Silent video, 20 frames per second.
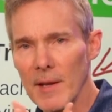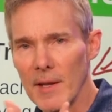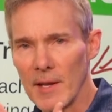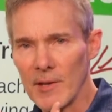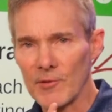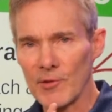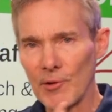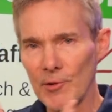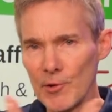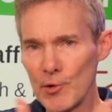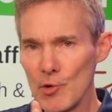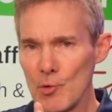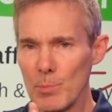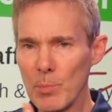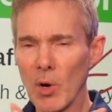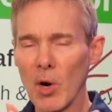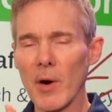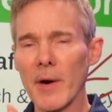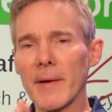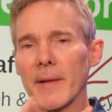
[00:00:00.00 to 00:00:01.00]
it's a
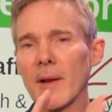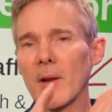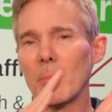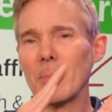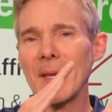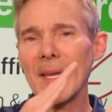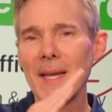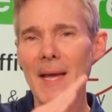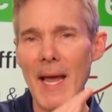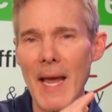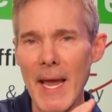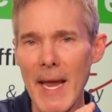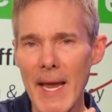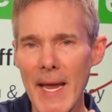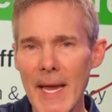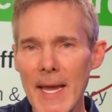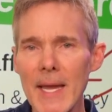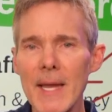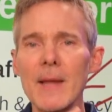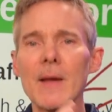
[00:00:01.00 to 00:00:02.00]
two-part, it'll be
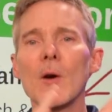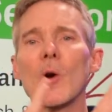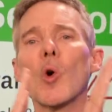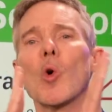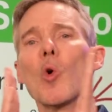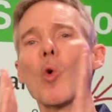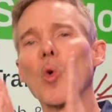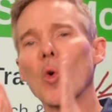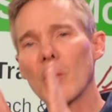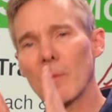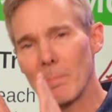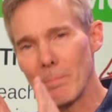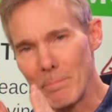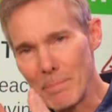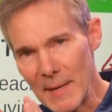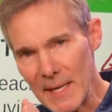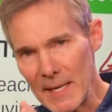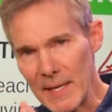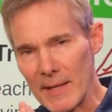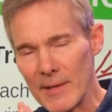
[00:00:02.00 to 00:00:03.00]
A or
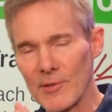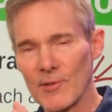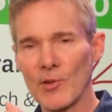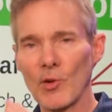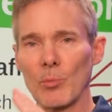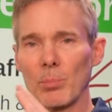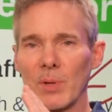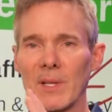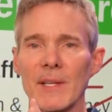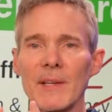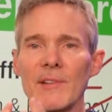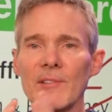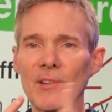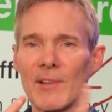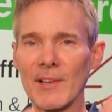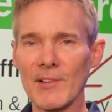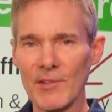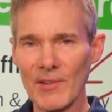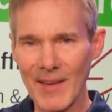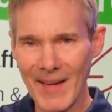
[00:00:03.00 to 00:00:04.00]
B, so please
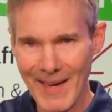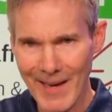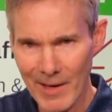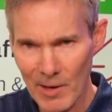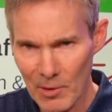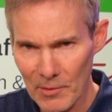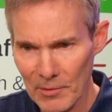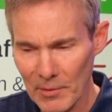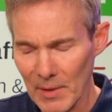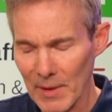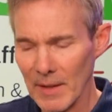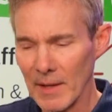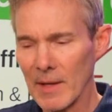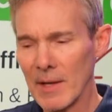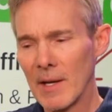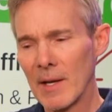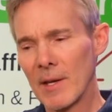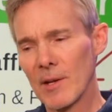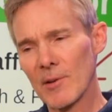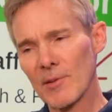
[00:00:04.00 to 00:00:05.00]
listen carefully.
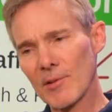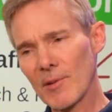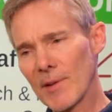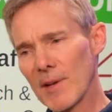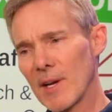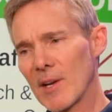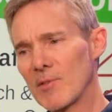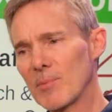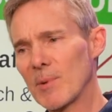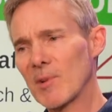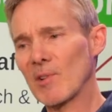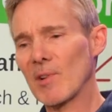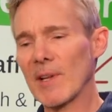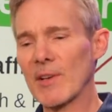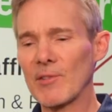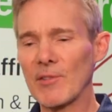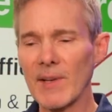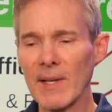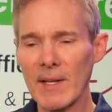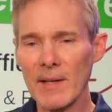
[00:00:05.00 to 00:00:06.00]
So the husband's
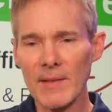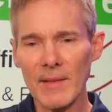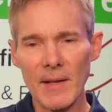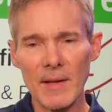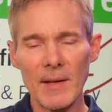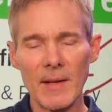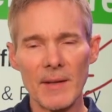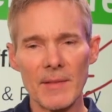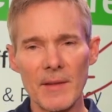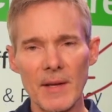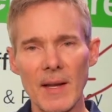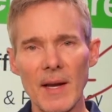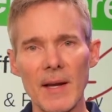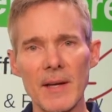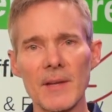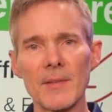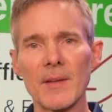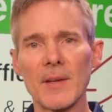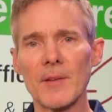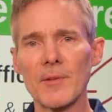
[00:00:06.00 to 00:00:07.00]
listening, and the, and the
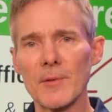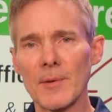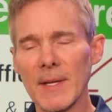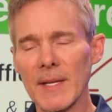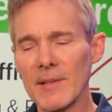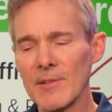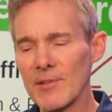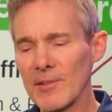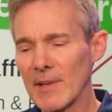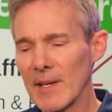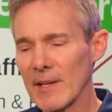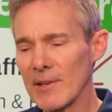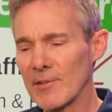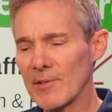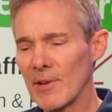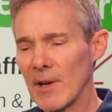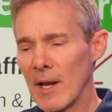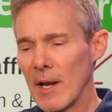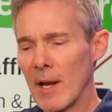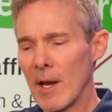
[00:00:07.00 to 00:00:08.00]
guy on the other end
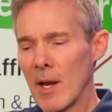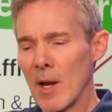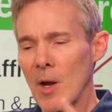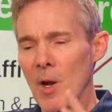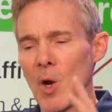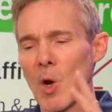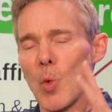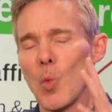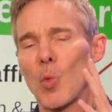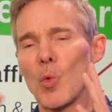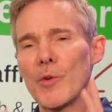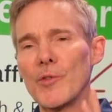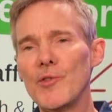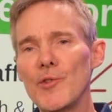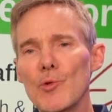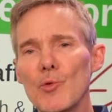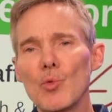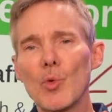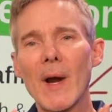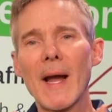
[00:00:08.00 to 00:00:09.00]
says, would
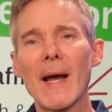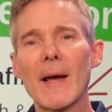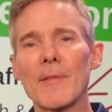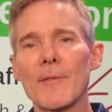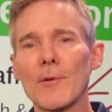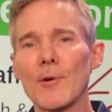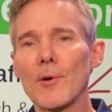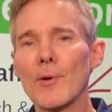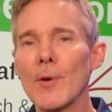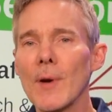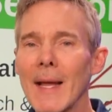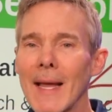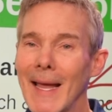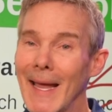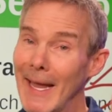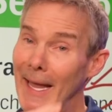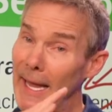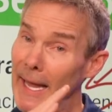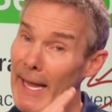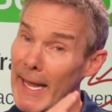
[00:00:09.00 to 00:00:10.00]
you rather
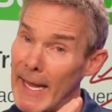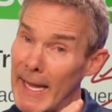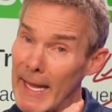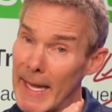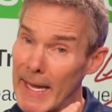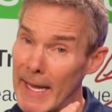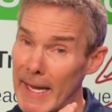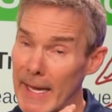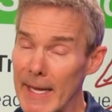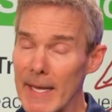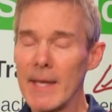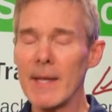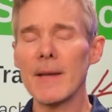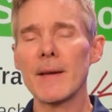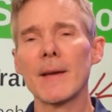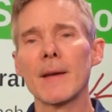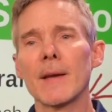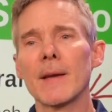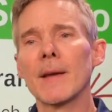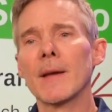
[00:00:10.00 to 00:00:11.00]

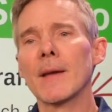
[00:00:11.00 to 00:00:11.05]
A,